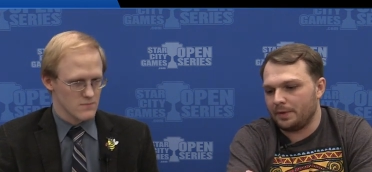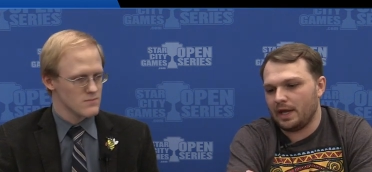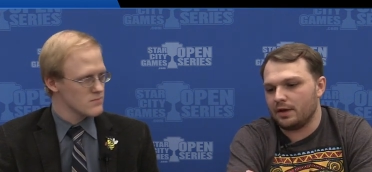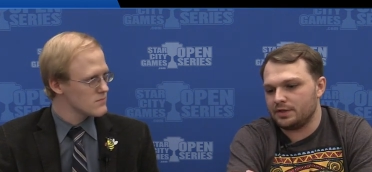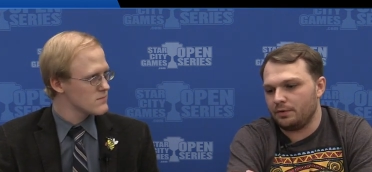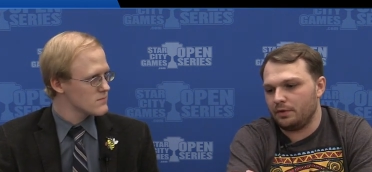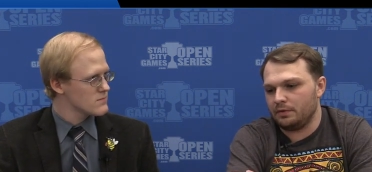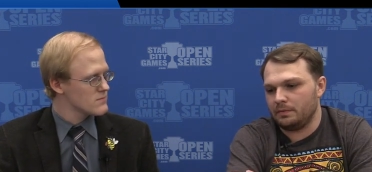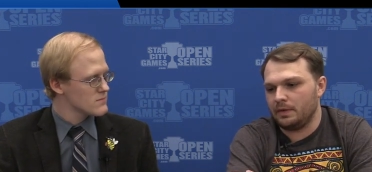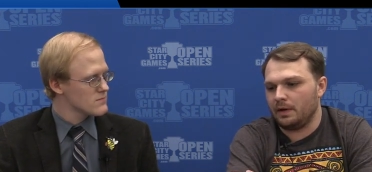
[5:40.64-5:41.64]
Speaker 1: it, but they
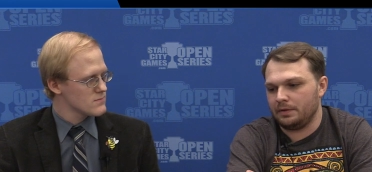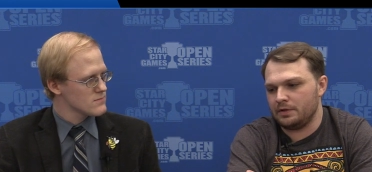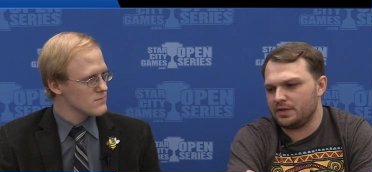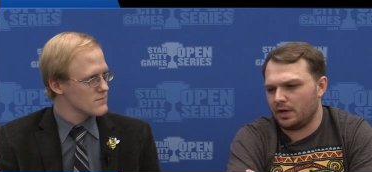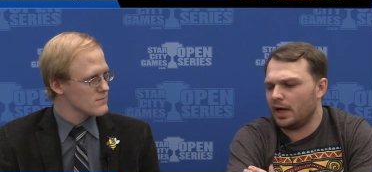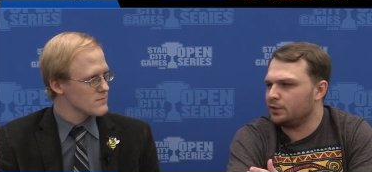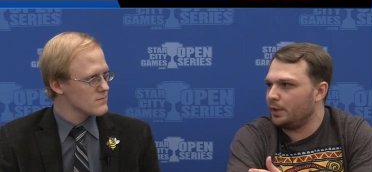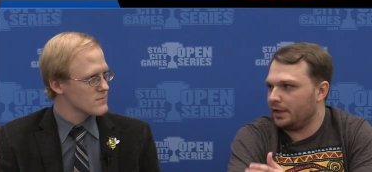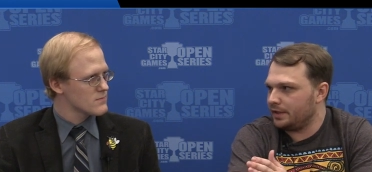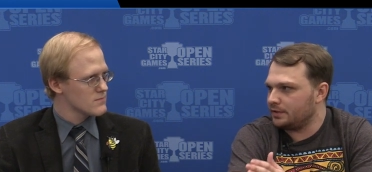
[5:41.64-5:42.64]
also they'll use their God's
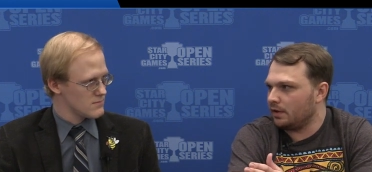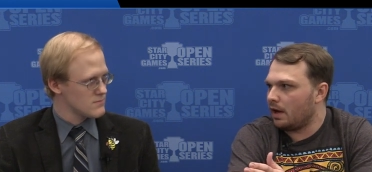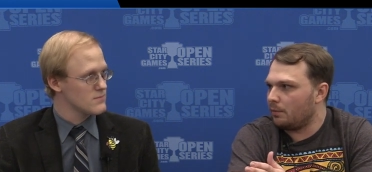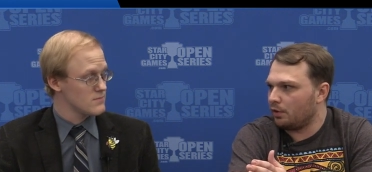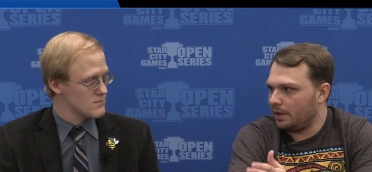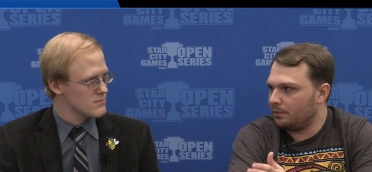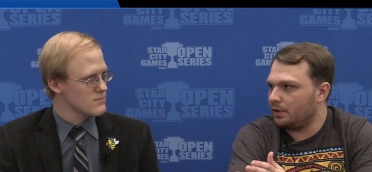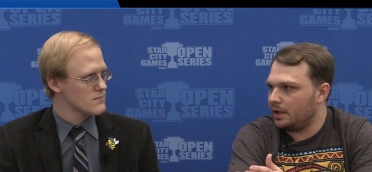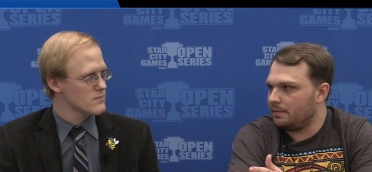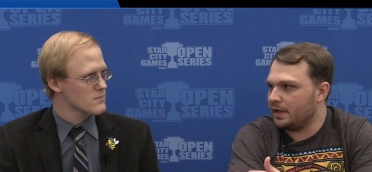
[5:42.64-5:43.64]
willings a lot mm-hmm. more
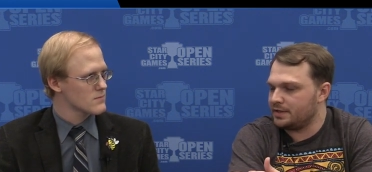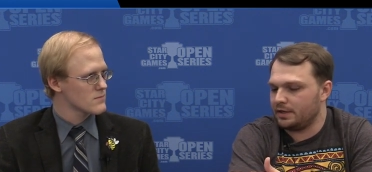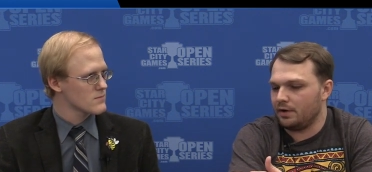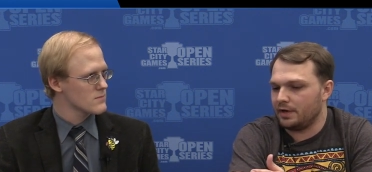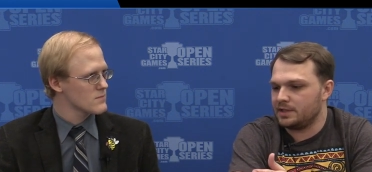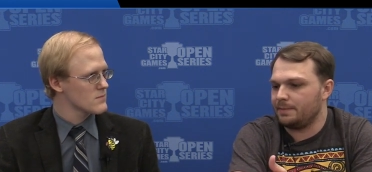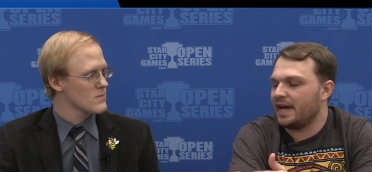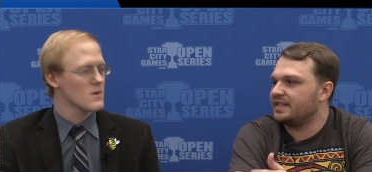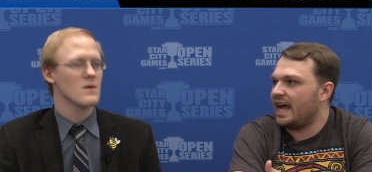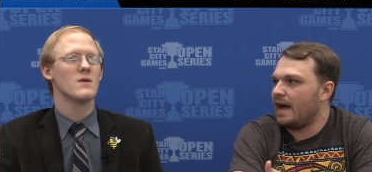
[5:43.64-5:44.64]
liberally because they don't
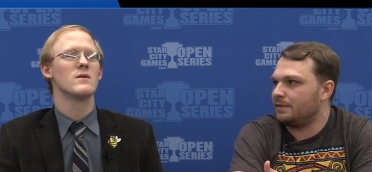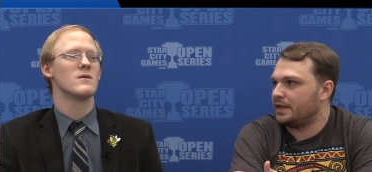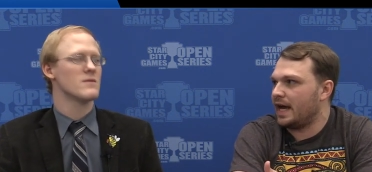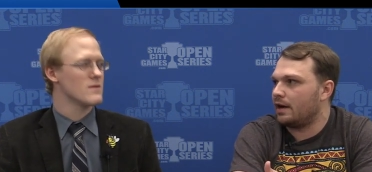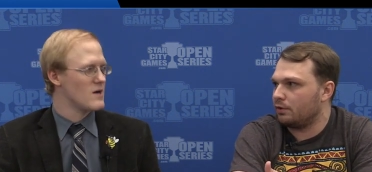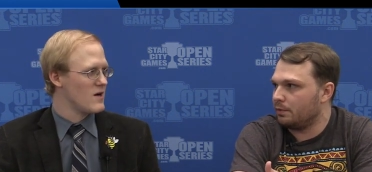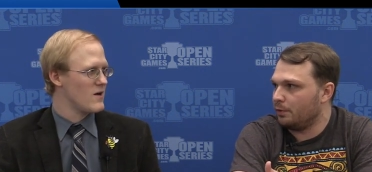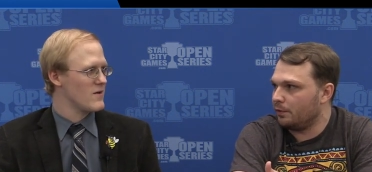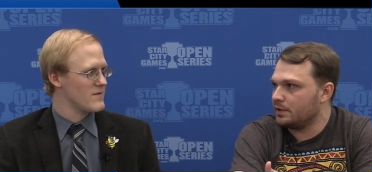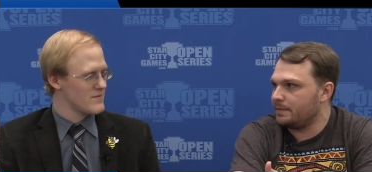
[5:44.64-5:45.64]
expect to have to counter oh.
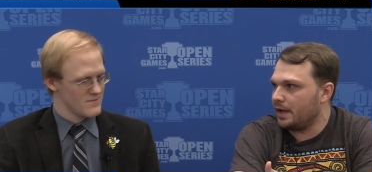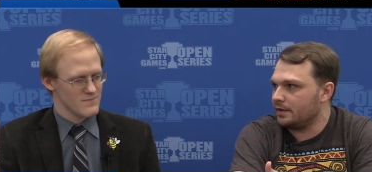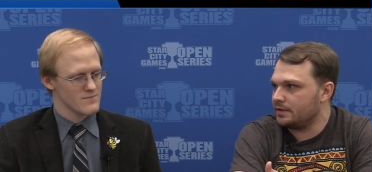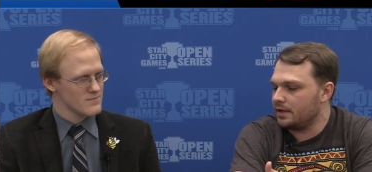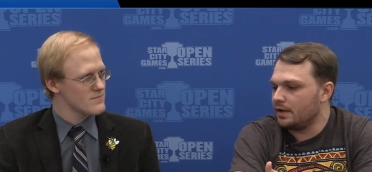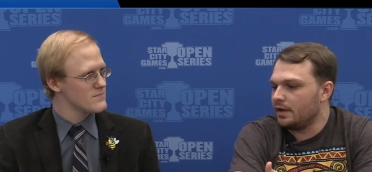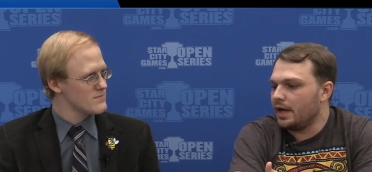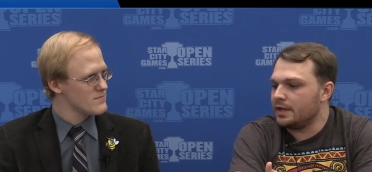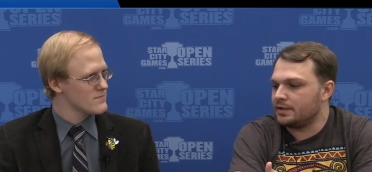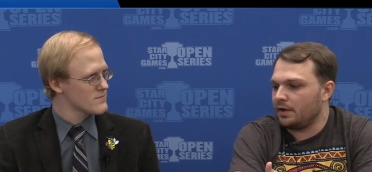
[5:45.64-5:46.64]
removal spells.
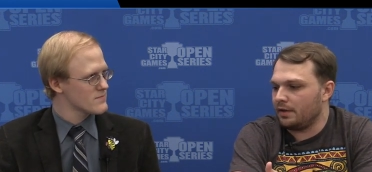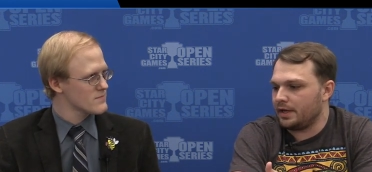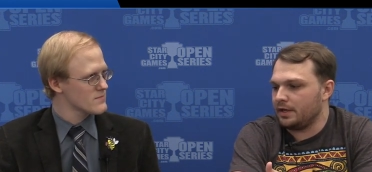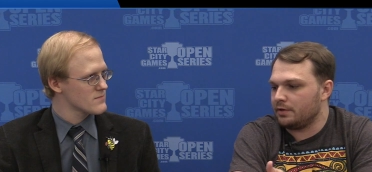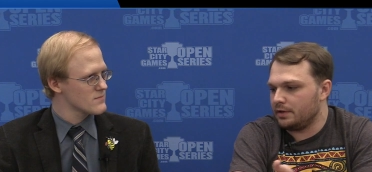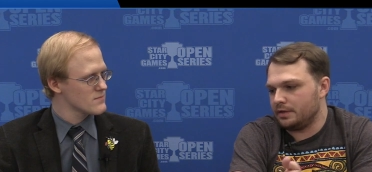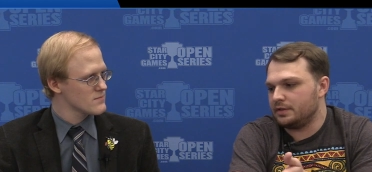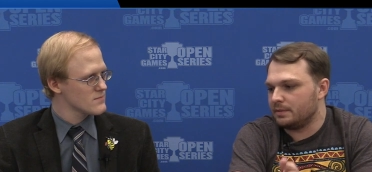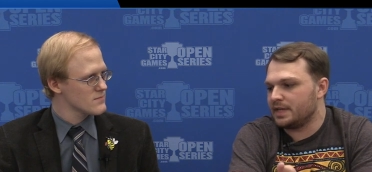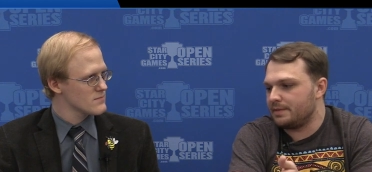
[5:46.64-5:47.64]
And so, like, you
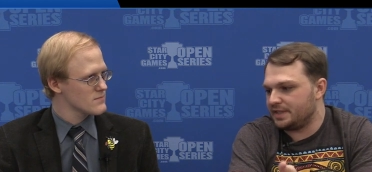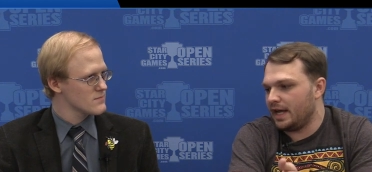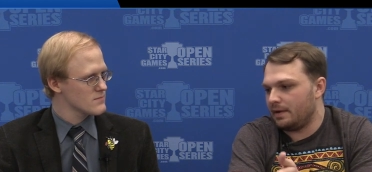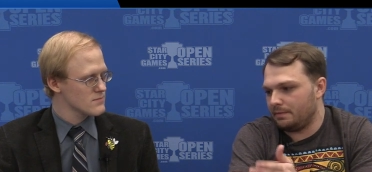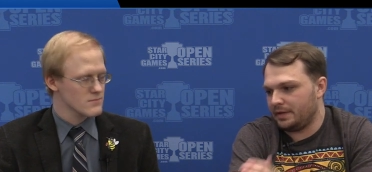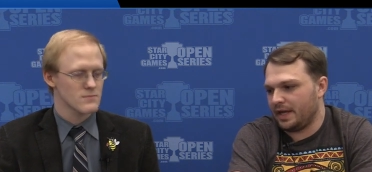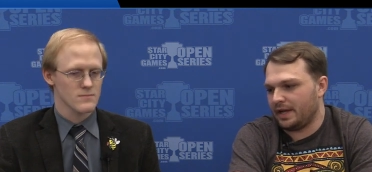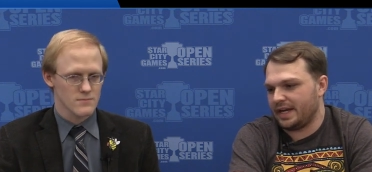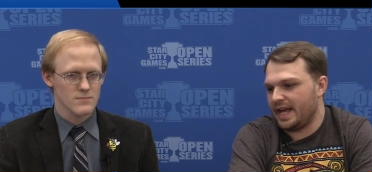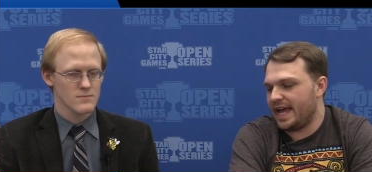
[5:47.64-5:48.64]
can sometimes get a, get
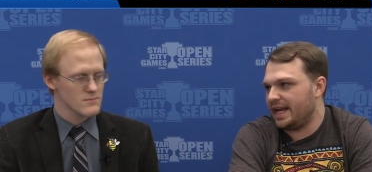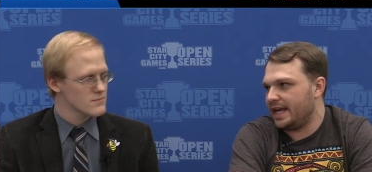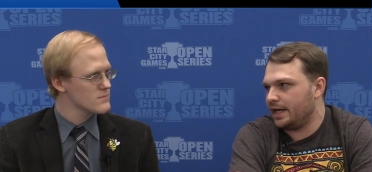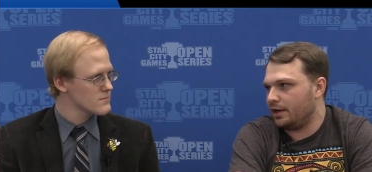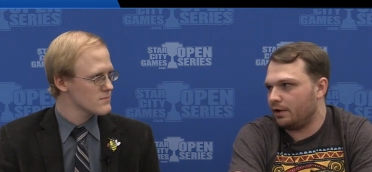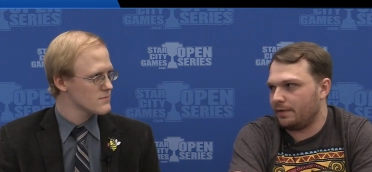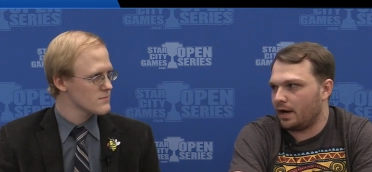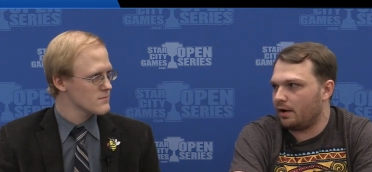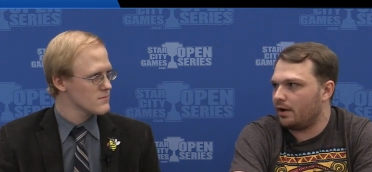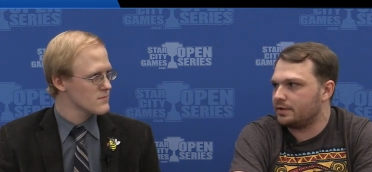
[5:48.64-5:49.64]
like an eight eight hero of
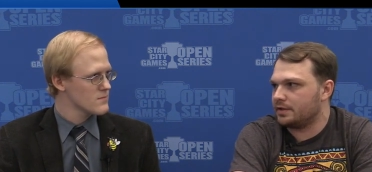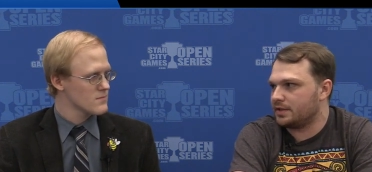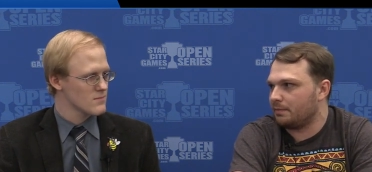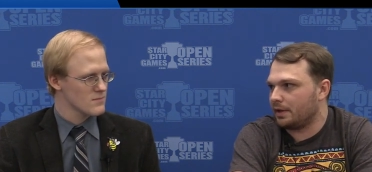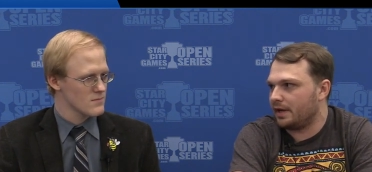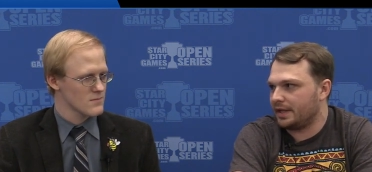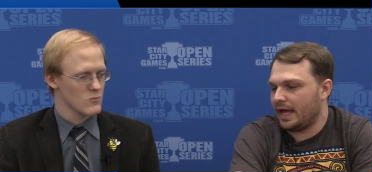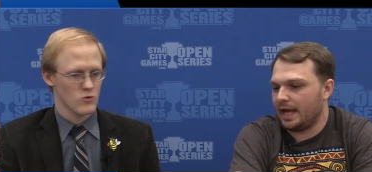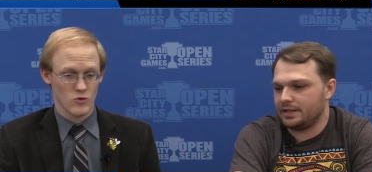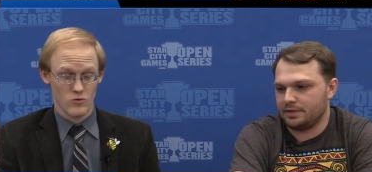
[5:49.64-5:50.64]
Iroas or something like
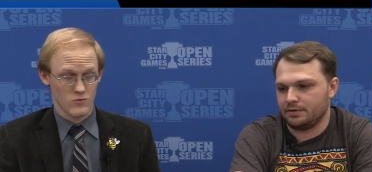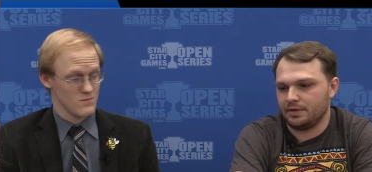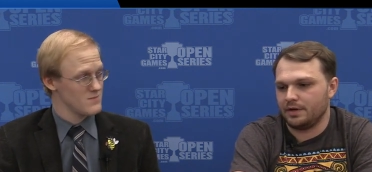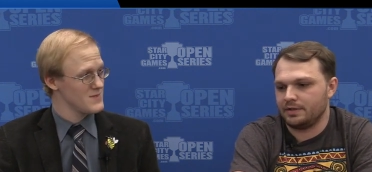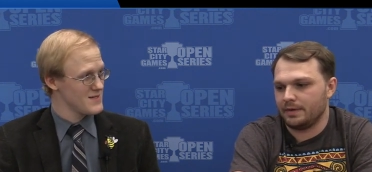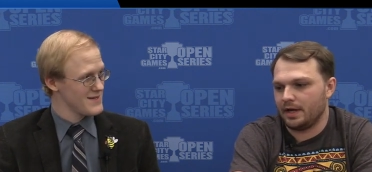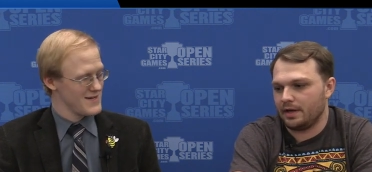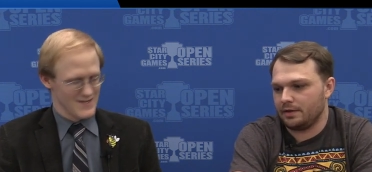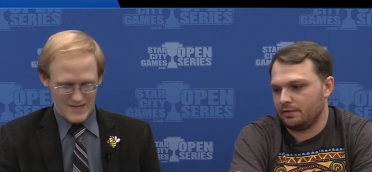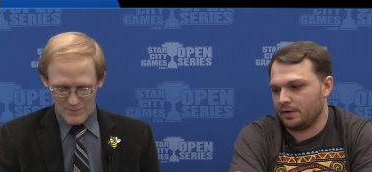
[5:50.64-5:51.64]
that, and just return it to my
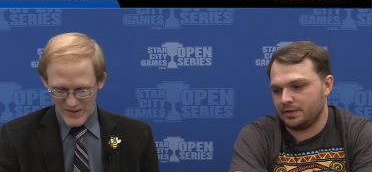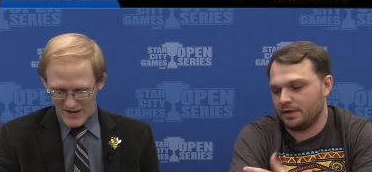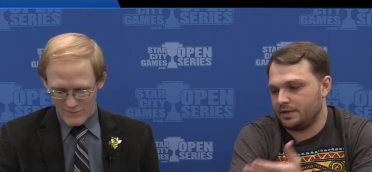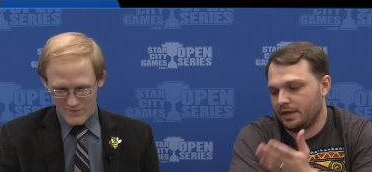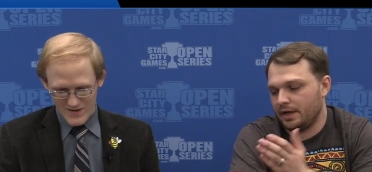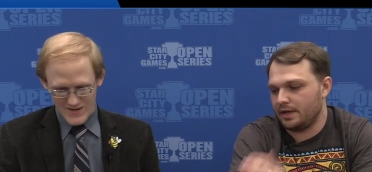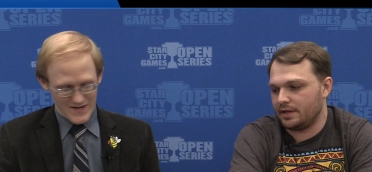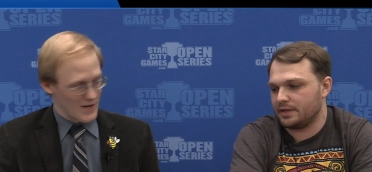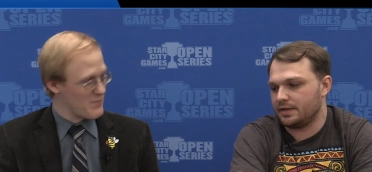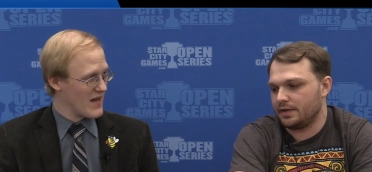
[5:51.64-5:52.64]
hand. Not bad. To the
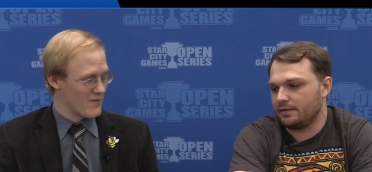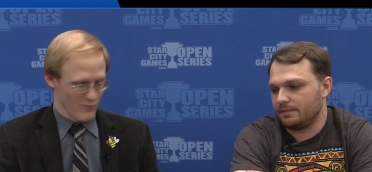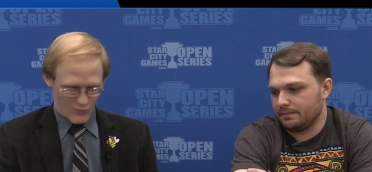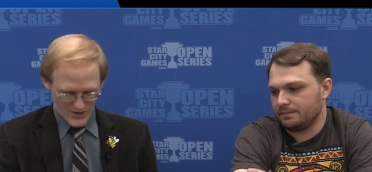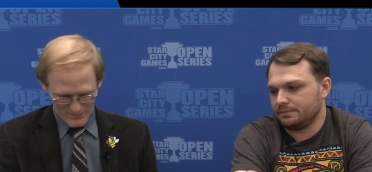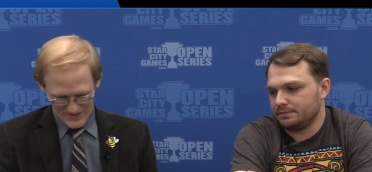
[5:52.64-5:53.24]
hand. Not bad for one